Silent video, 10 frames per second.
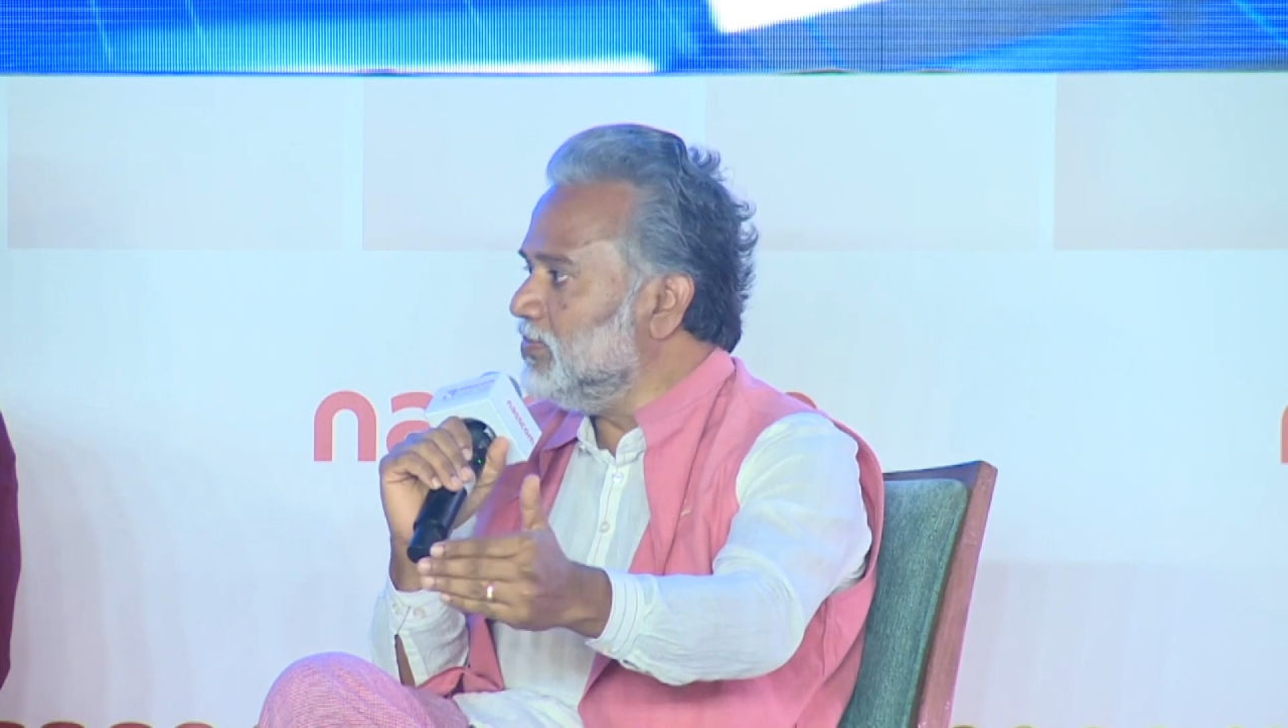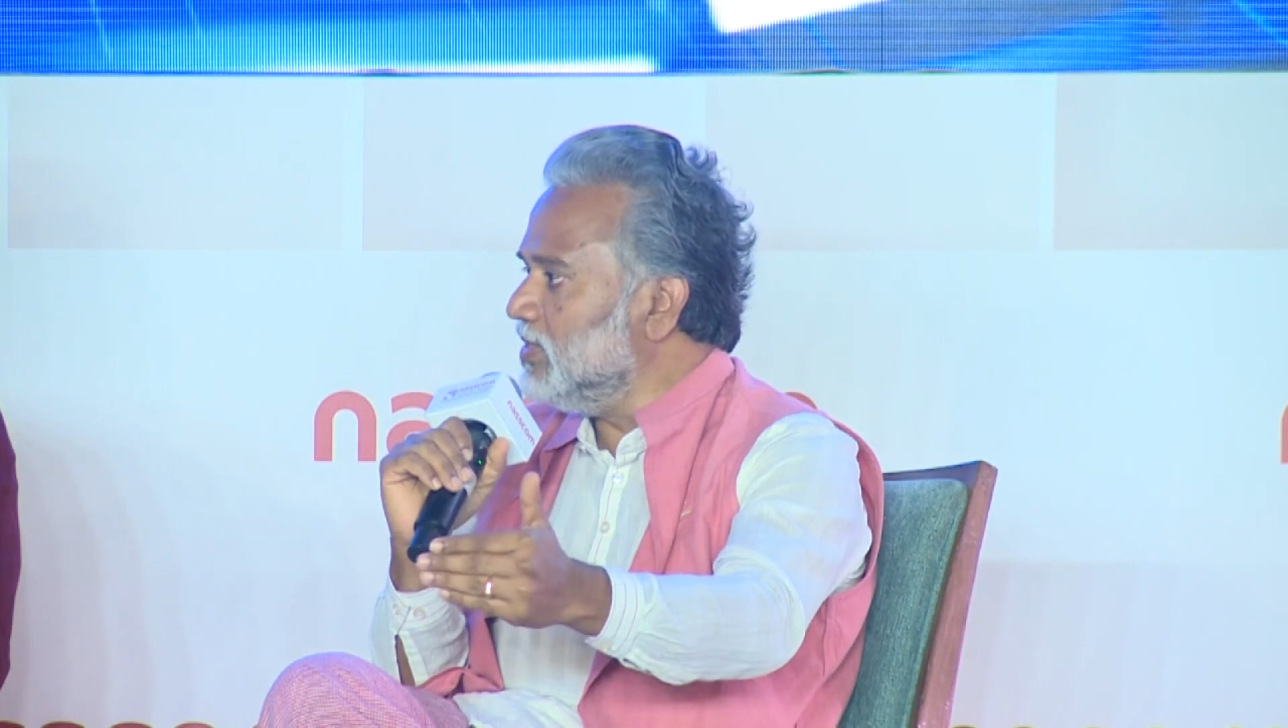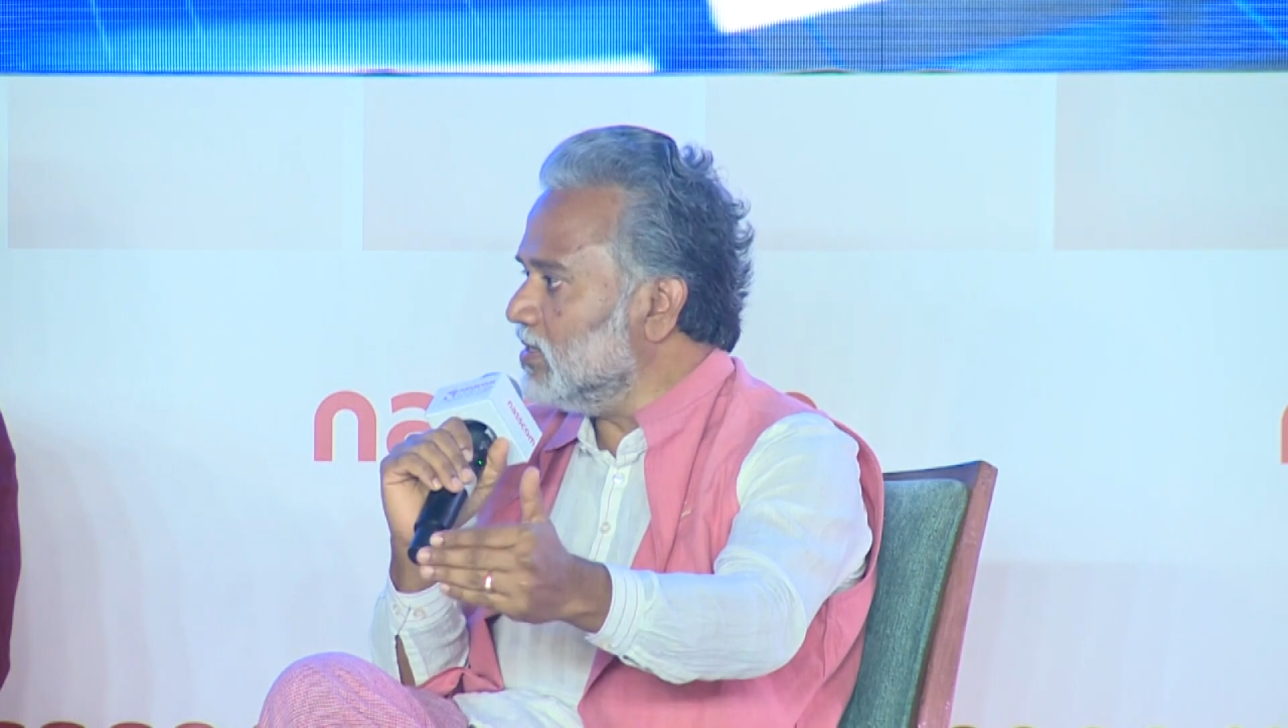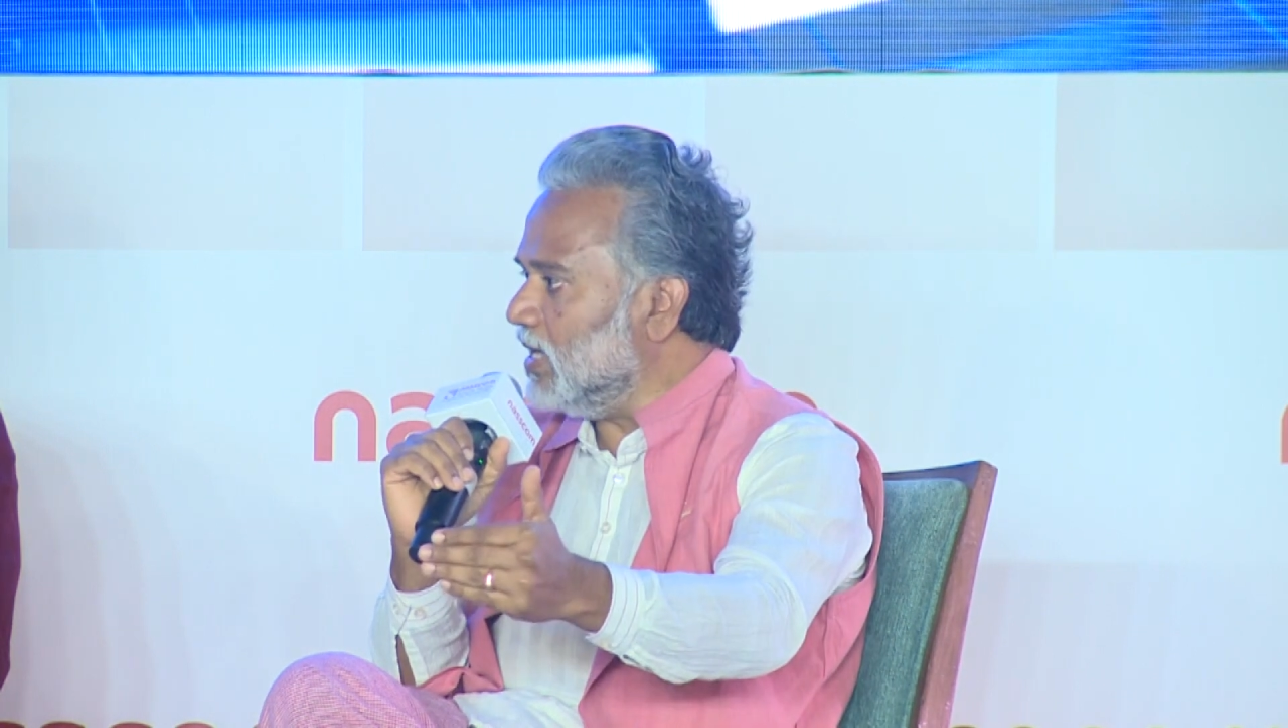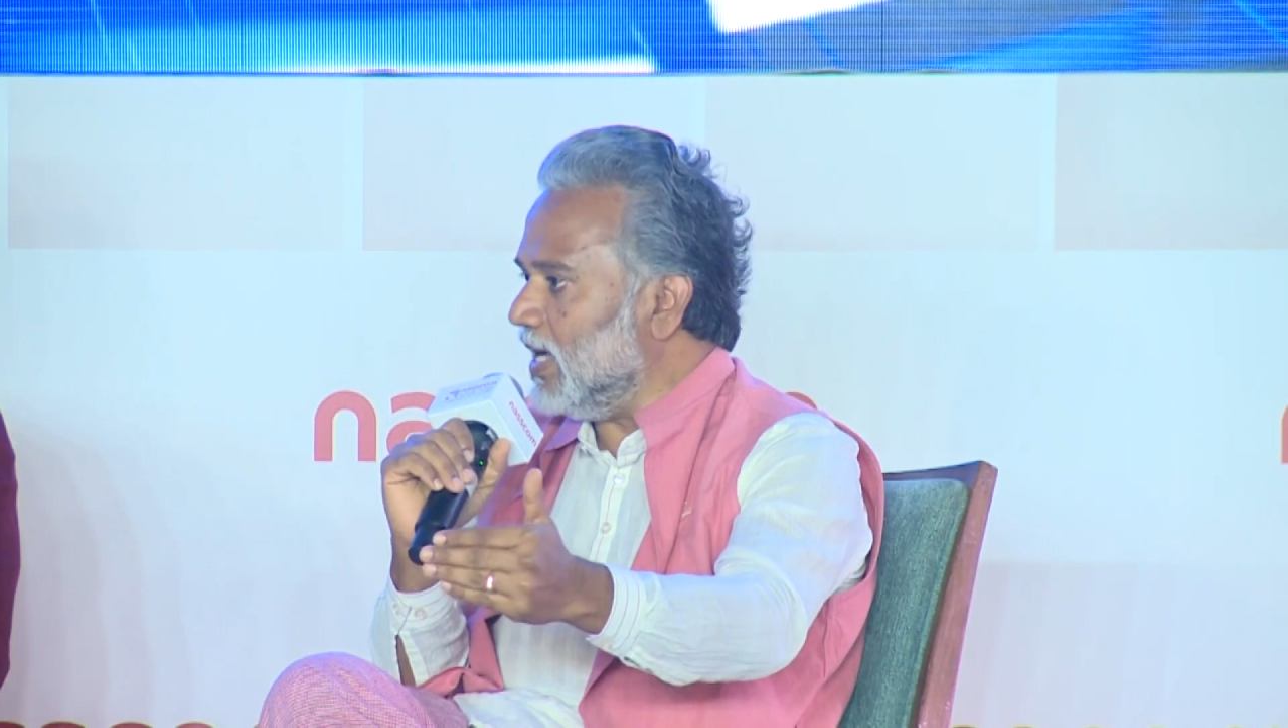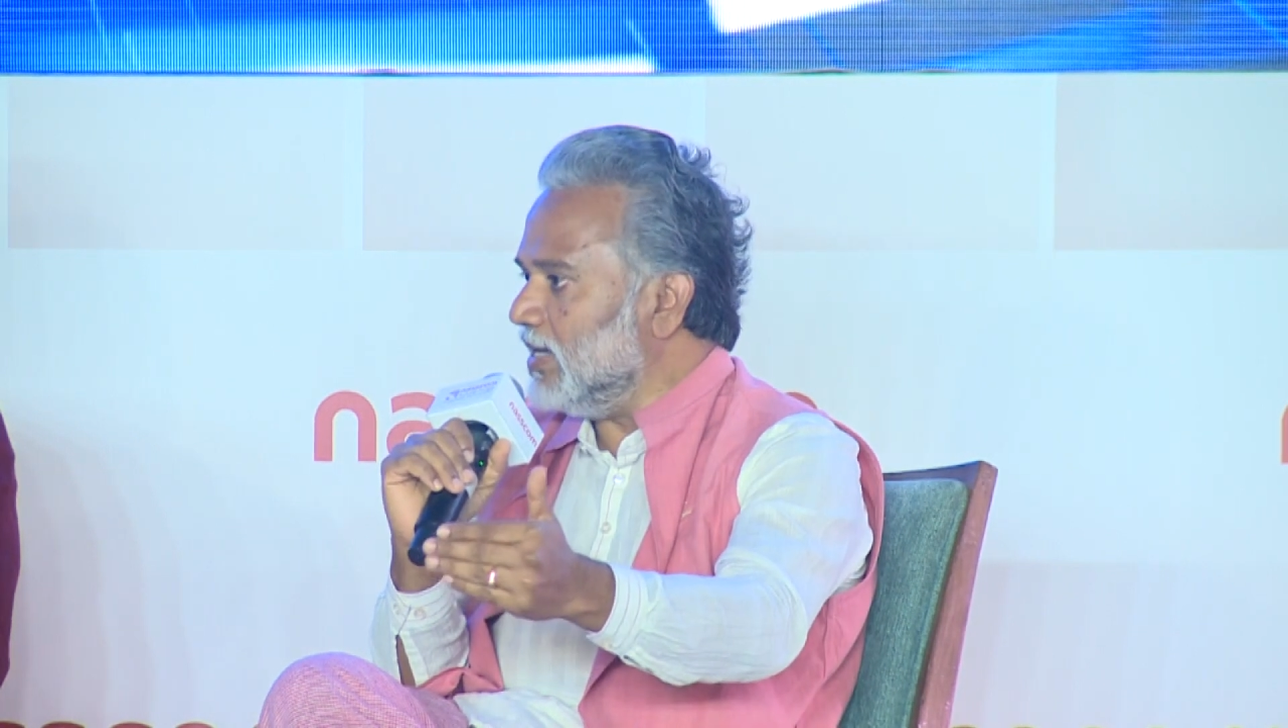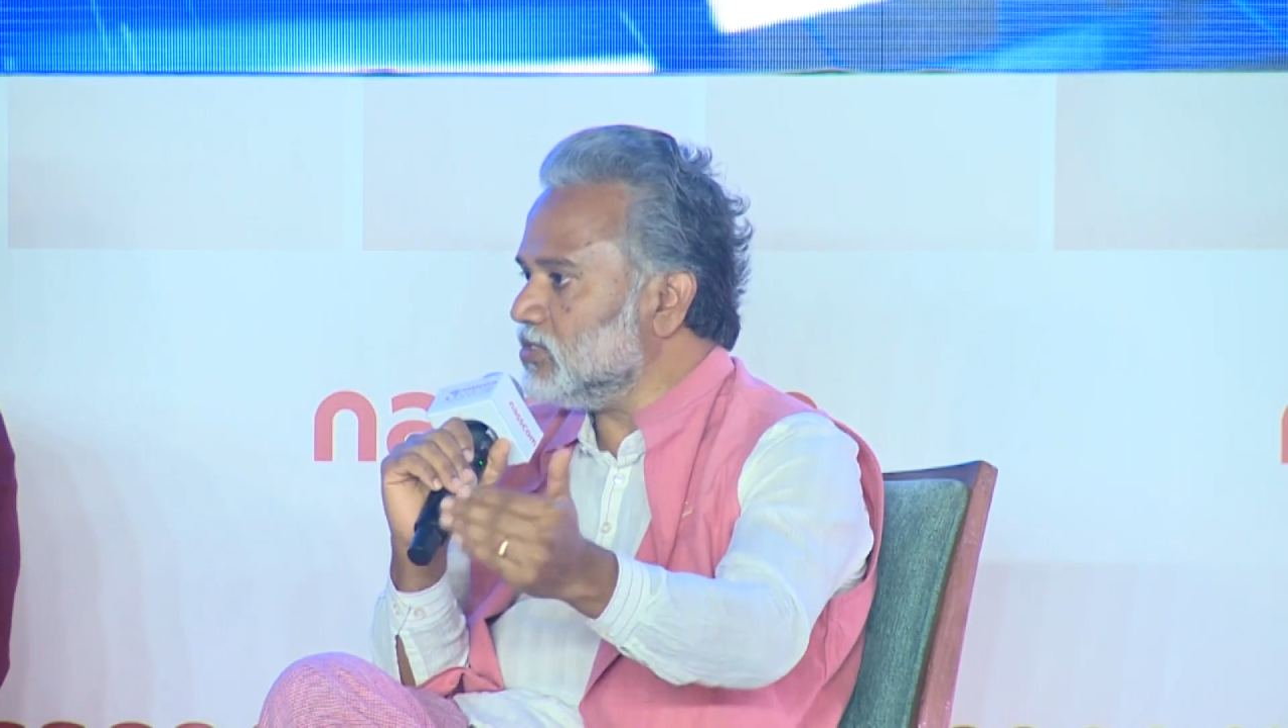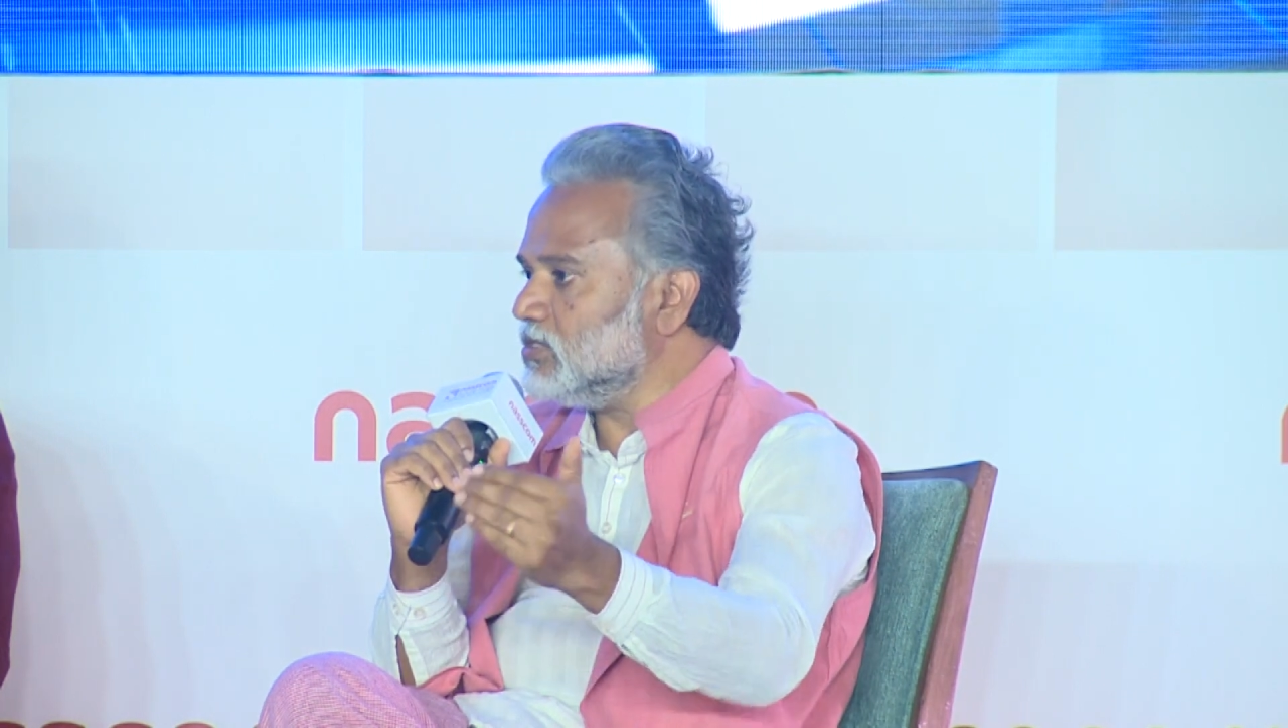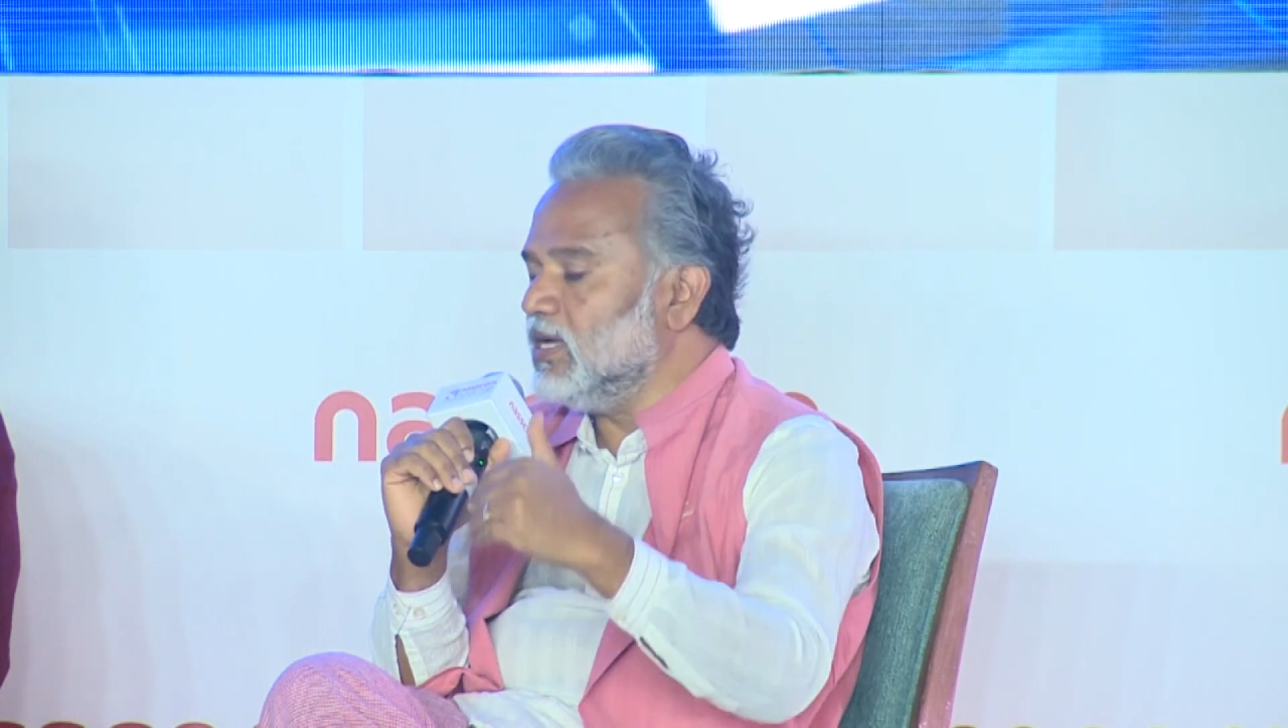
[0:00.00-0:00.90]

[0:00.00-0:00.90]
the gas